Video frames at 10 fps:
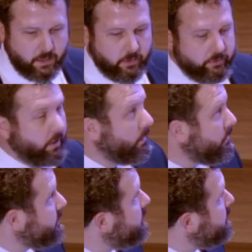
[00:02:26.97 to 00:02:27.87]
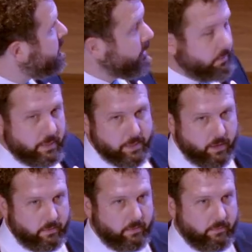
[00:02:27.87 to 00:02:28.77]
So a little bit
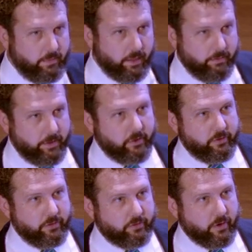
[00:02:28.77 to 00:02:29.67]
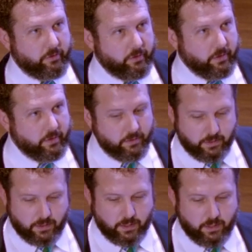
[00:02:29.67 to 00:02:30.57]
about LF Energy's structure.
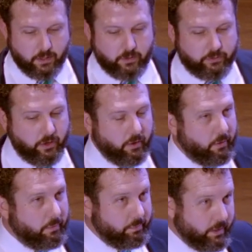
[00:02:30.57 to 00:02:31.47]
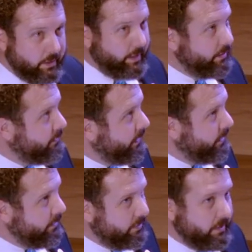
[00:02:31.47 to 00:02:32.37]
So the Linux
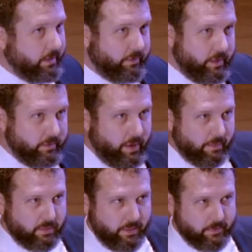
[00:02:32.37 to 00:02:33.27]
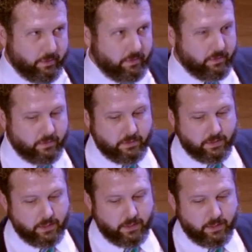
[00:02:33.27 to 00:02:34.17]
Foundation is the top level.
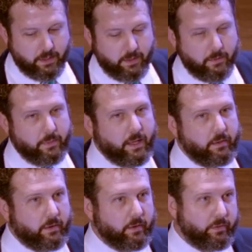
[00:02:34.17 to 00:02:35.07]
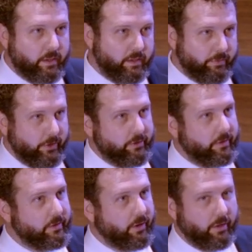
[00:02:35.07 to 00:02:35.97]
Then there is a
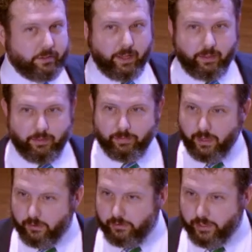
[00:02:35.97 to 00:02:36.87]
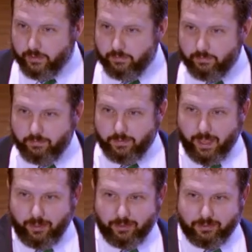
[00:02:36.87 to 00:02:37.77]
division called LF Energy, and
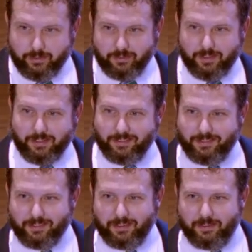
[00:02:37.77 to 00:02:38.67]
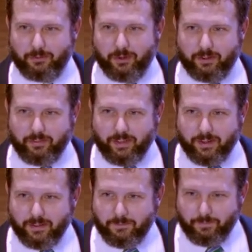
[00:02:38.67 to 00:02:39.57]
Alex is the executive director there.